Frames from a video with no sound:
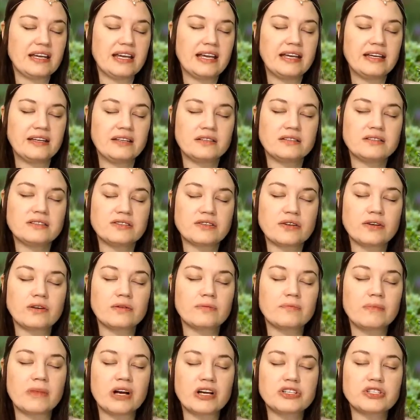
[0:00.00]
in
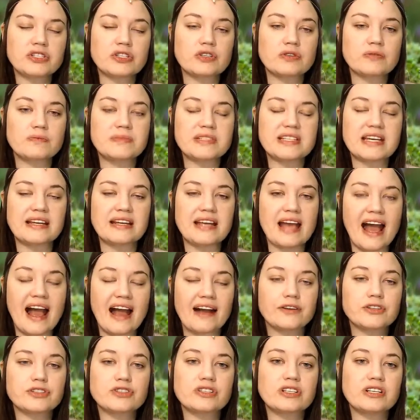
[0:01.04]
certain mushrooms, it
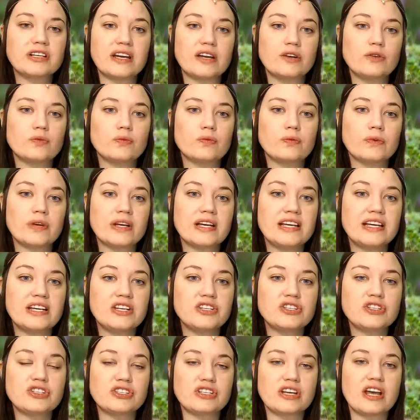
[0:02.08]
actually can
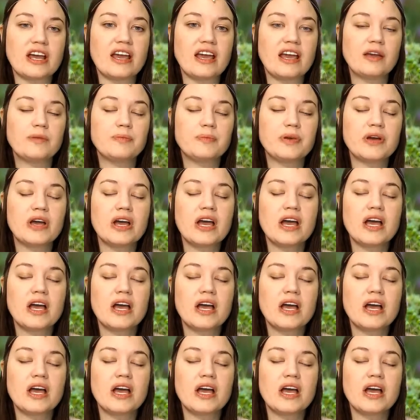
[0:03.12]
reshape